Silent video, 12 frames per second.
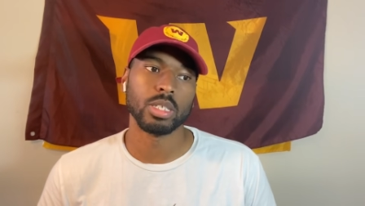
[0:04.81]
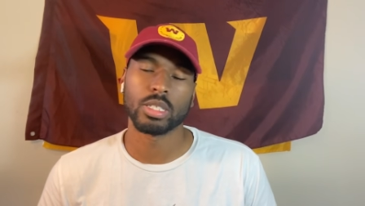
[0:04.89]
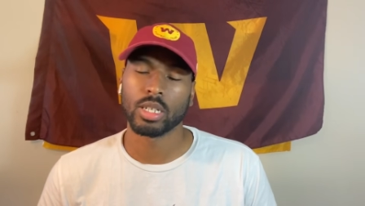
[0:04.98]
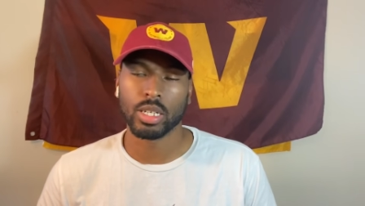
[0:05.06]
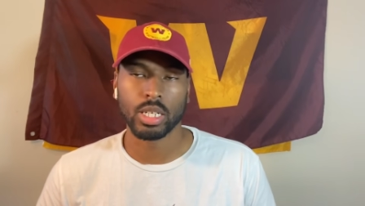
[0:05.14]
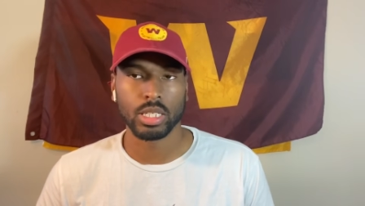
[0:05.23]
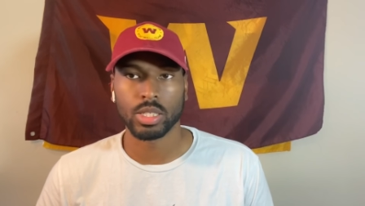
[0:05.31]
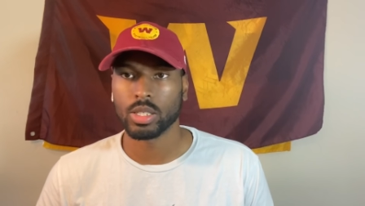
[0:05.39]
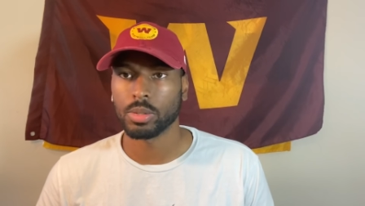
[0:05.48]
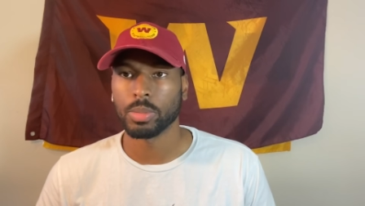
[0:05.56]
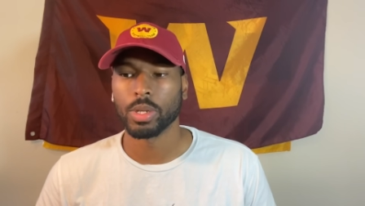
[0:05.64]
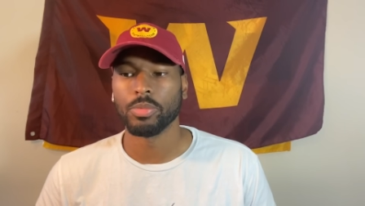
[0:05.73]
Sundays has
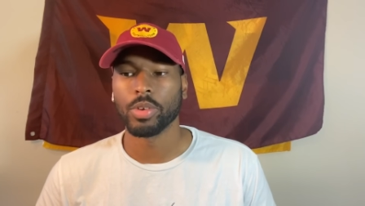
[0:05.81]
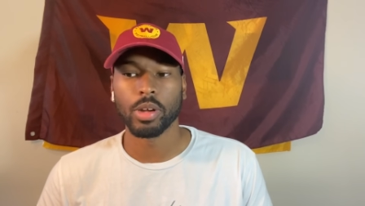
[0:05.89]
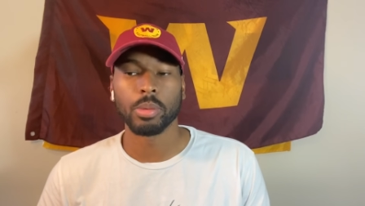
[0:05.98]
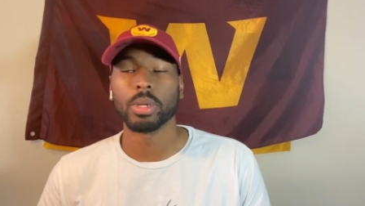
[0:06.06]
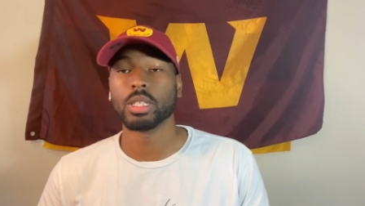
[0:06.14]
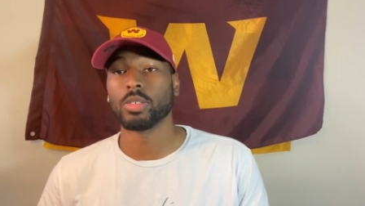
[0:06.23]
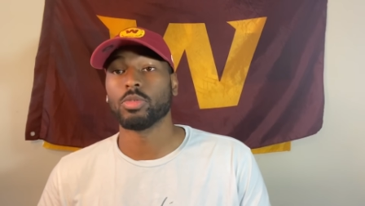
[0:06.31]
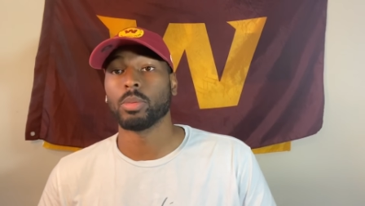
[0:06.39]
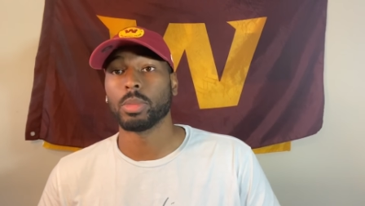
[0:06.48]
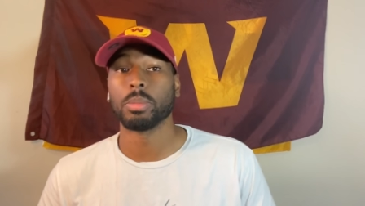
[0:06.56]
just been very busy for me.